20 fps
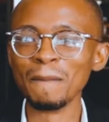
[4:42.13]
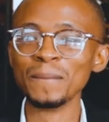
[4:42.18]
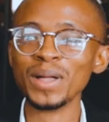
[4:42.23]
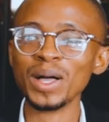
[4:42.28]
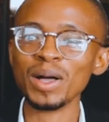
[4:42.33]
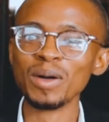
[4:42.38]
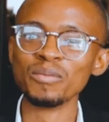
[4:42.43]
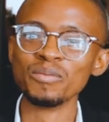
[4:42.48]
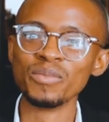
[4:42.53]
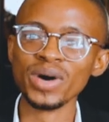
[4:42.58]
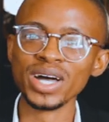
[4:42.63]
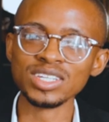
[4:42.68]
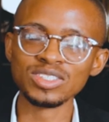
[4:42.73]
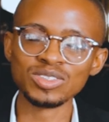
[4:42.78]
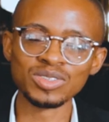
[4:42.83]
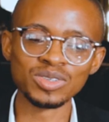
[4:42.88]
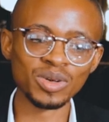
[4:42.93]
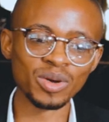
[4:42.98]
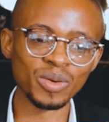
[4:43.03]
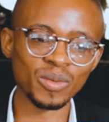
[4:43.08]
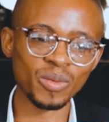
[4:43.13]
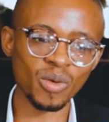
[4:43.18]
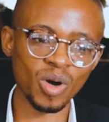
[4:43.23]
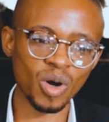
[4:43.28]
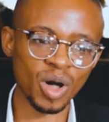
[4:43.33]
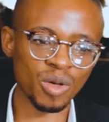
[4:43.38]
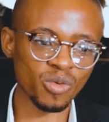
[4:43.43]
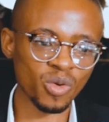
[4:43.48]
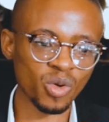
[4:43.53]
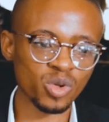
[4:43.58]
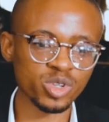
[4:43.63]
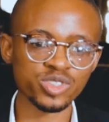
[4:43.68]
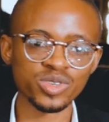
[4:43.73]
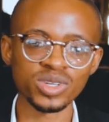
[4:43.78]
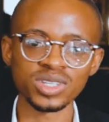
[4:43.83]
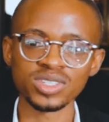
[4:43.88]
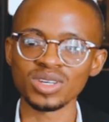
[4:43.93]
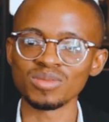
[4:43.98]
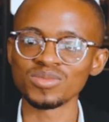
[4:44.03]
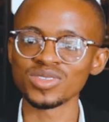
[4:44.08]
Um, but you know,
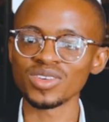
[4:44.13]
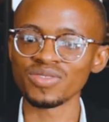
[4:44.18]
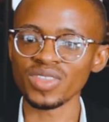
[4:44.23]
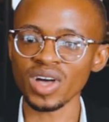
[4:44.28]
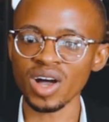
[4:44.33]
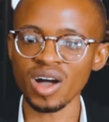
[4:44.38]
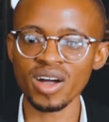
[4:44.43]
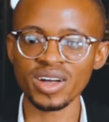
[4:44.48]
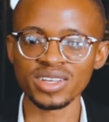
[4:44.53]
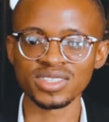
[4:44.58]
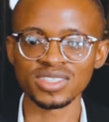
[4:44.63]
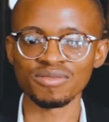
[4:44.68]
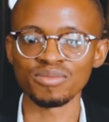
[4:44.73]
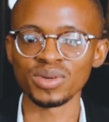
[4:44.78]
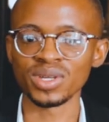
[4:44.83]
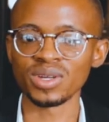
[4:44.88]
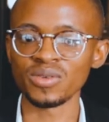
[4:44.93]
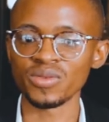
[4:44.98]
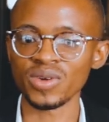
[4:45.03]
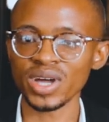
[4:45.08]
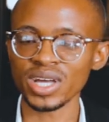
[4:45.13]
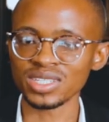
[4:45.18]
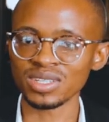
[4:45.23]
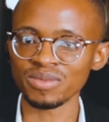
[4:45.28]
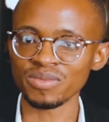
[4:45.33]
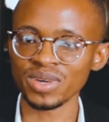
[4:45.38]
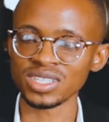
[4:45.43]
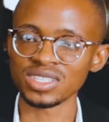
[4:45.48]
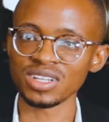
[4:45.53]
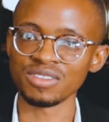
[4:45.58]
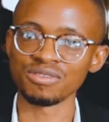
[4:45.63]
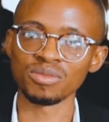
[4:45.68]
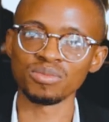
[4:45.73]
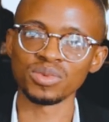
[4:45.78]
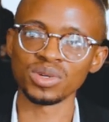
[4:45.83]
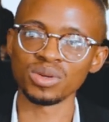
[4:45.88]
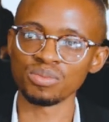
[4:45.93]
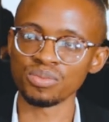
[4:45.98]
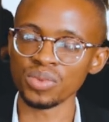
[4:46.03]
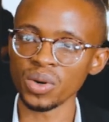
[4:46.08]
also in terms of the arts, I've been a writer myself,
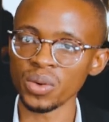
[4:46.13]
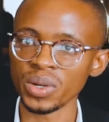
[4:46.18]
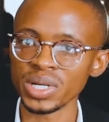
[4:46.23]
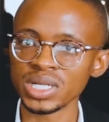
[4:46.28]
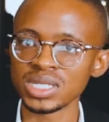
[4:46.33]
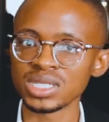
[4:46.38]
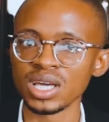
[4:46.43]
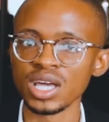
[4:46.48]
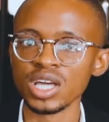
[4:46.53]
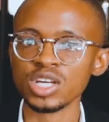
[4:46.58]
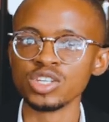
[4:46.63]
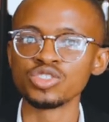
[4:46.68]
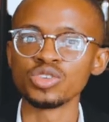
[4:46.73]
I've been a poet.